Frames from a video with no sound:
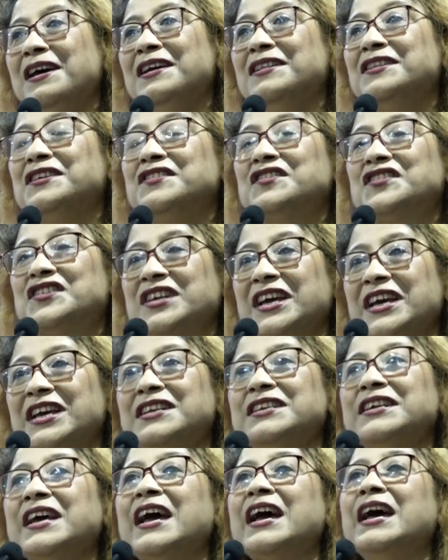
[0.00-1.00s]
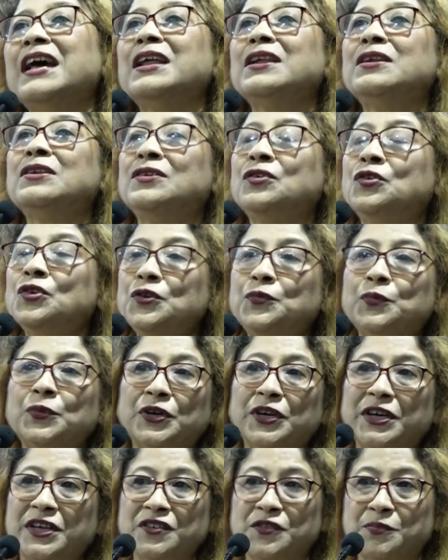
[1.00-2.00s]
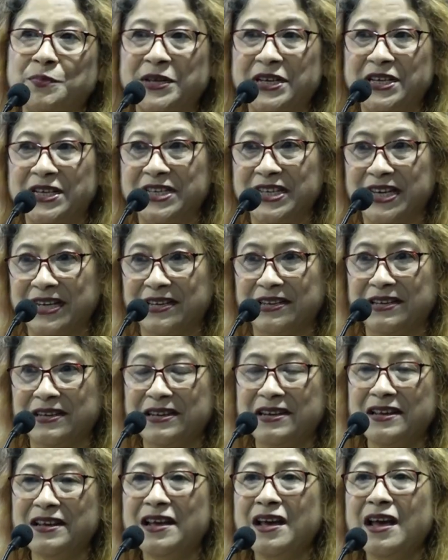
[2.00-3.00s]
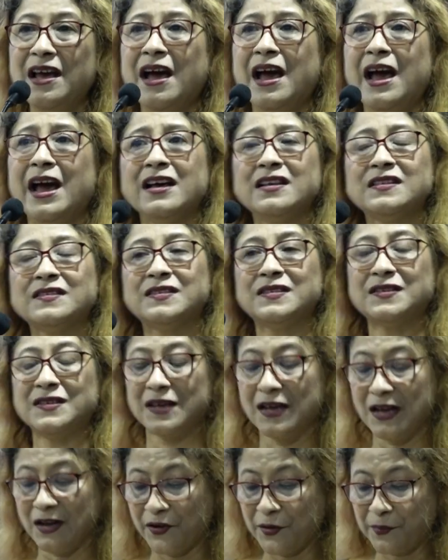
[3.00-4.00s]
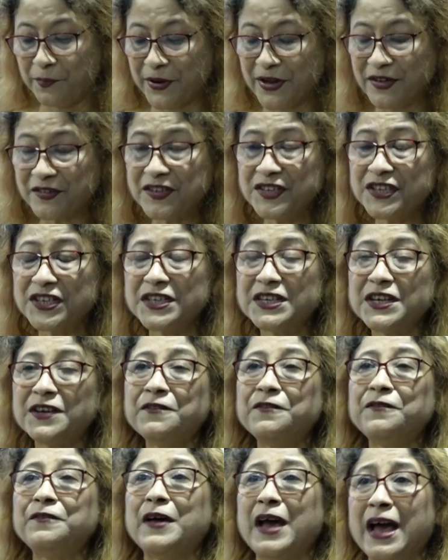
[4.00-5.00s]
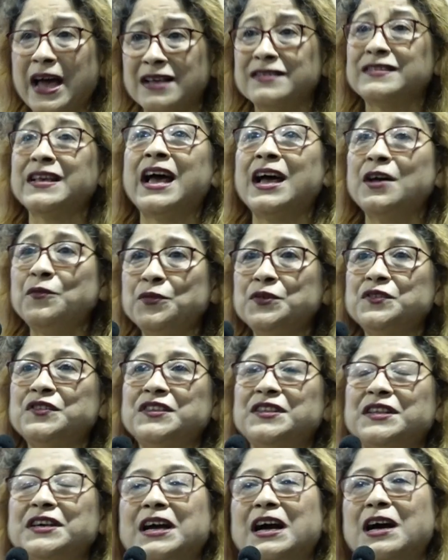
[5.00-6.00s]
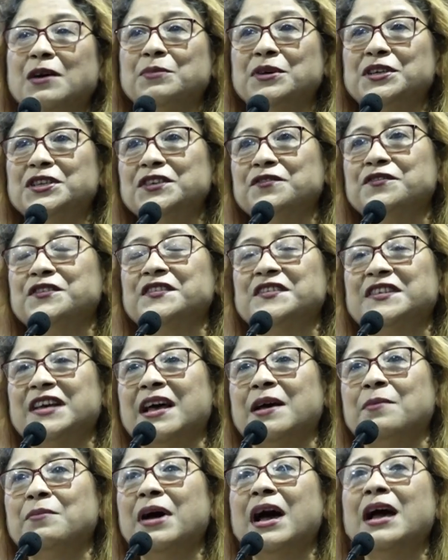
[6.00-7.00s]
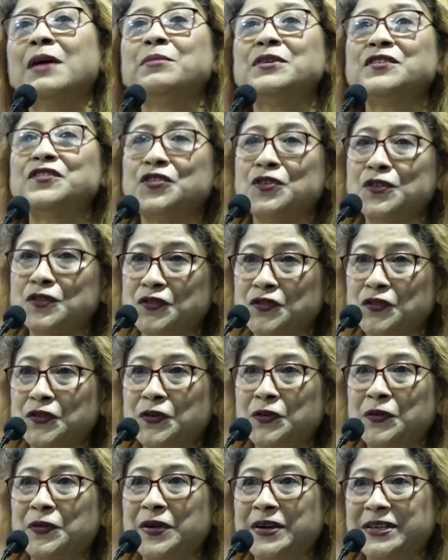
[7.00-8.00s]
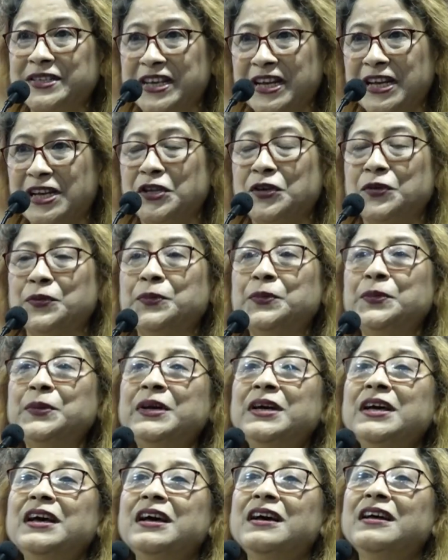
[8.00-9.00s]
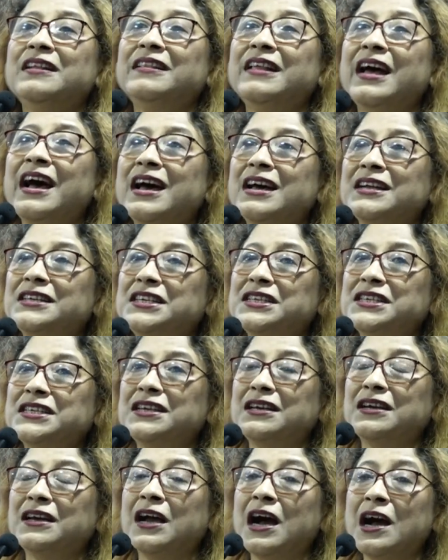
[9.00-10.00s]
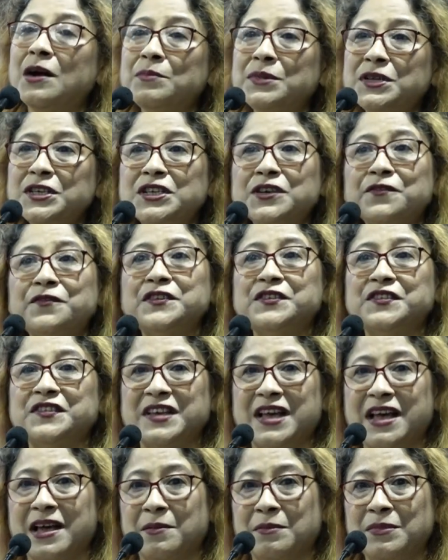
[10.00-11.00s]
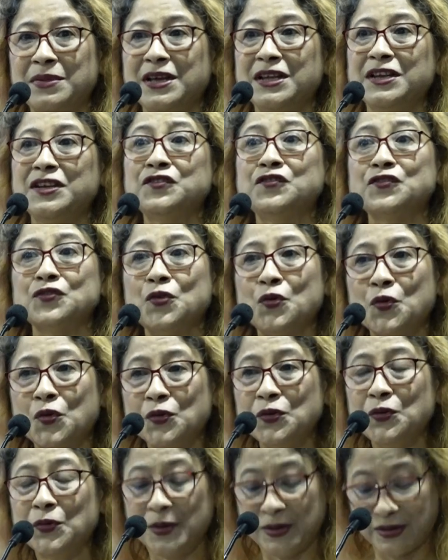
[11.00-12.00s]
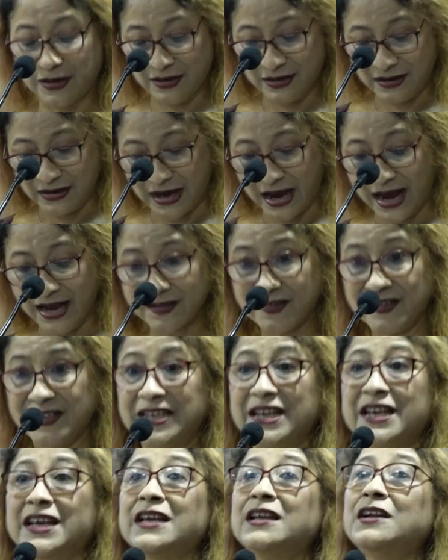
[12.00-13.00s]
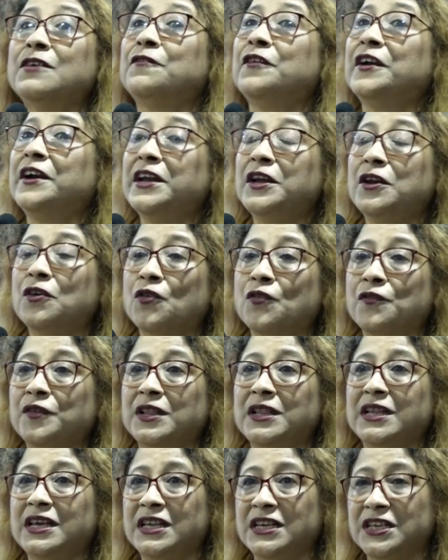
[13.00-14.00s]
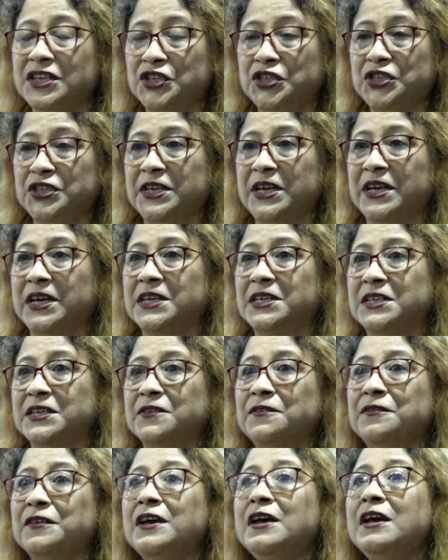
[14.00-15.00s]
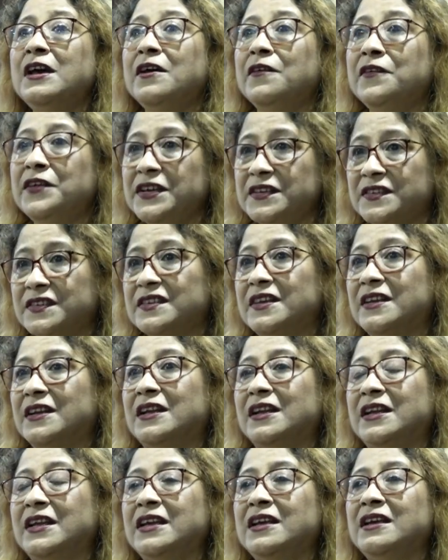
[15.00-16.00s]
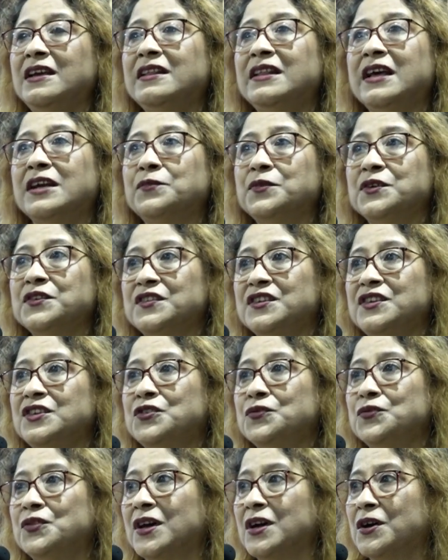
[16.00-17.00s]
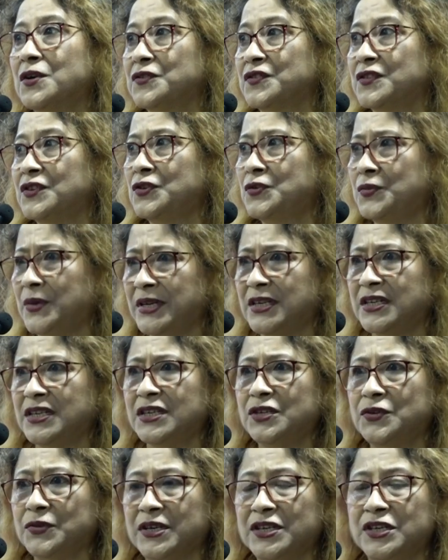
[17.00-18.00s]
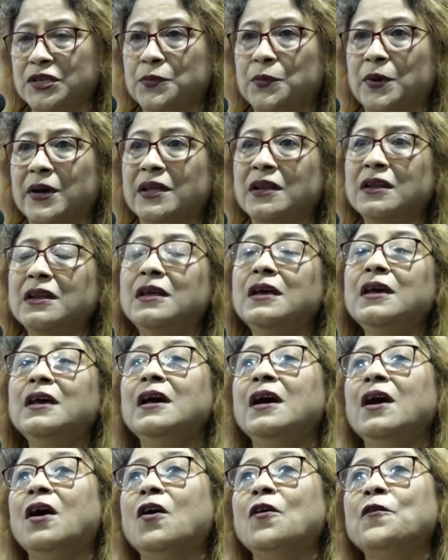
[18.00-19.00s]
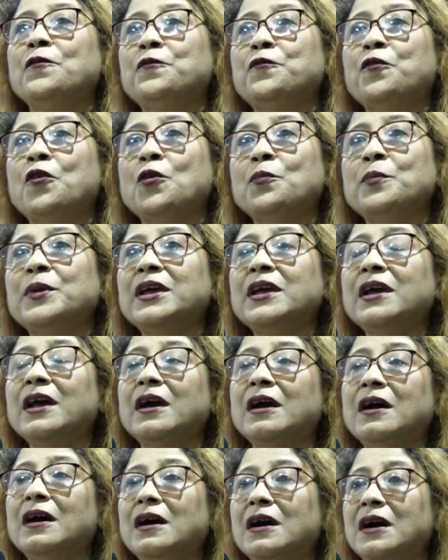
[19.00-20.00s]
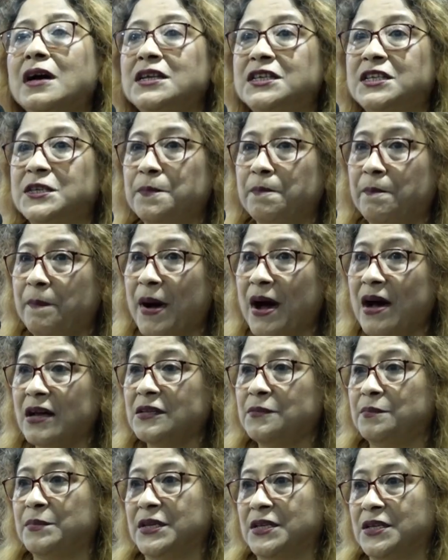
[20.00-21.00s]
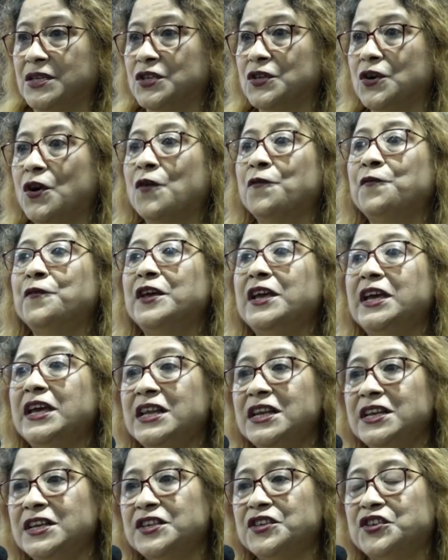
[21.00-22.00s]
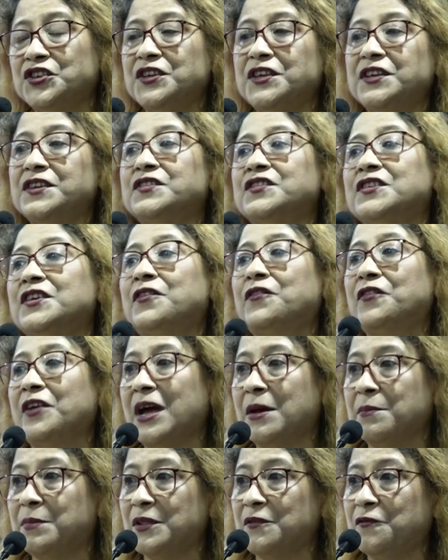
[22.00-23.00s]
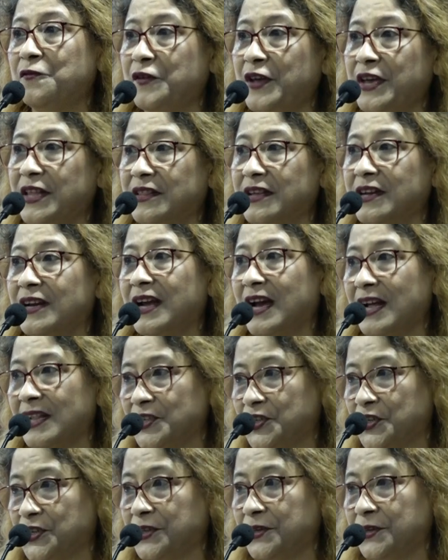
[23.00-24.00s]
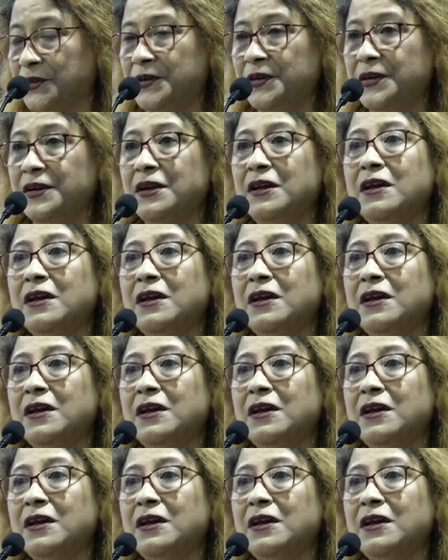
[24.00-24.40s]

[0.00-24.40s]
the state and good work is being done. As a representative, as I was in the government of Assam, I must also tell you that government of Assam in its own has taken a very novel initiative recently, that was in 2020-21, of forming a department of indigenous and tribal faith and culture